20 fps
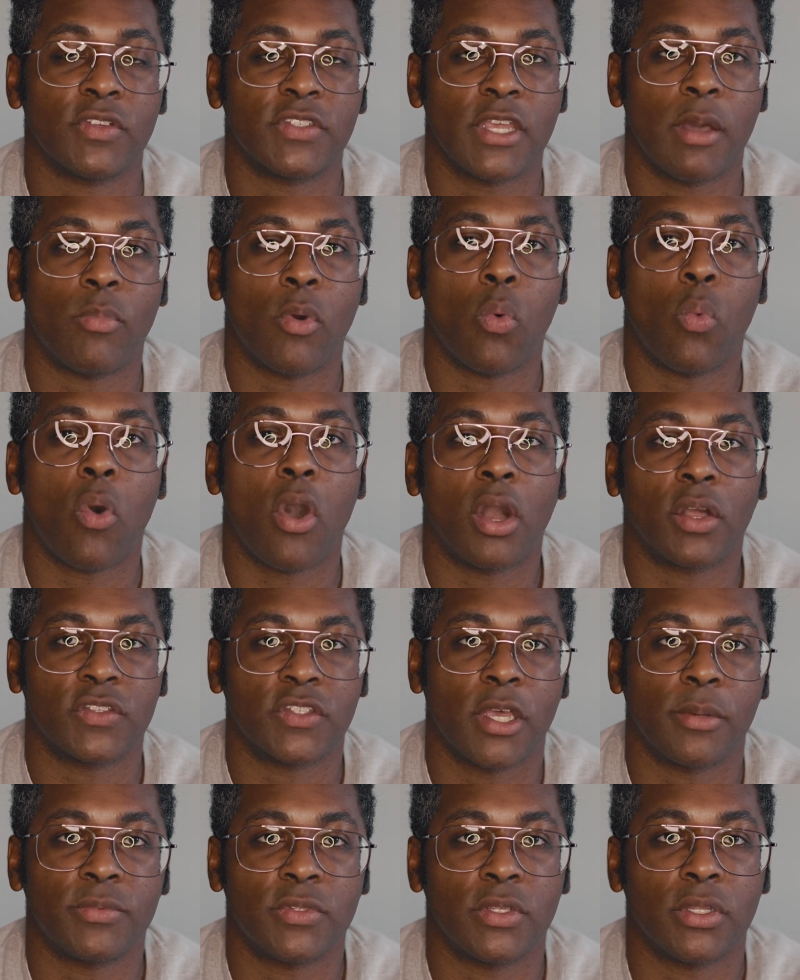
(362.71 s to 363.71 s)
example,
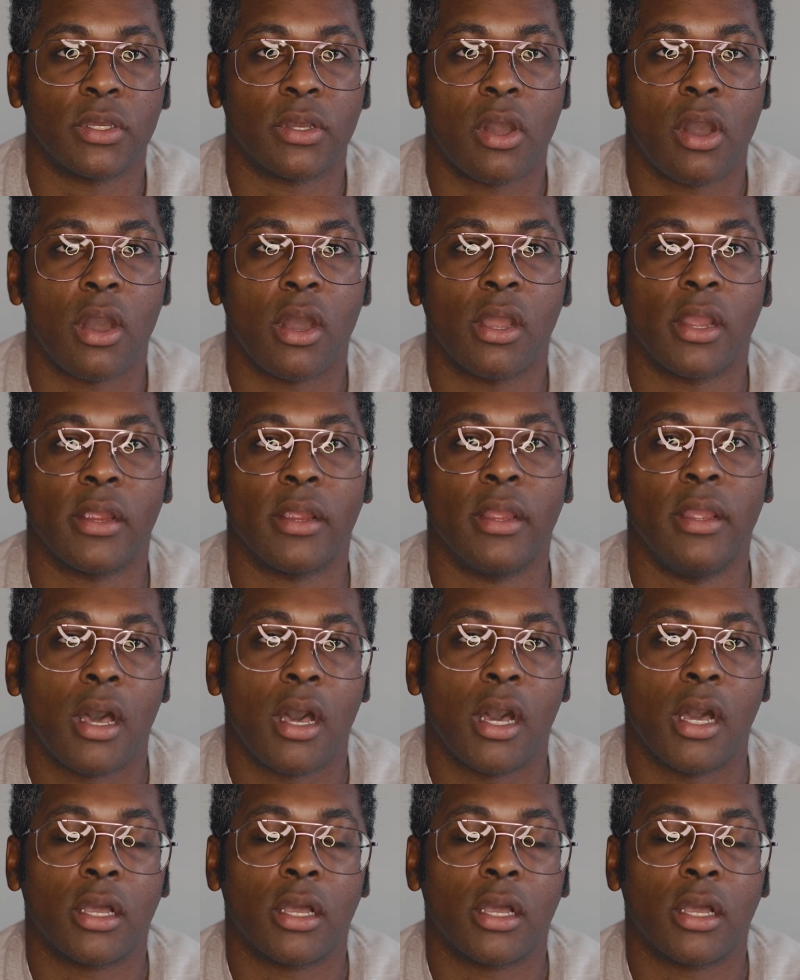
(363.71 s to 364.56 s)
walks up to the car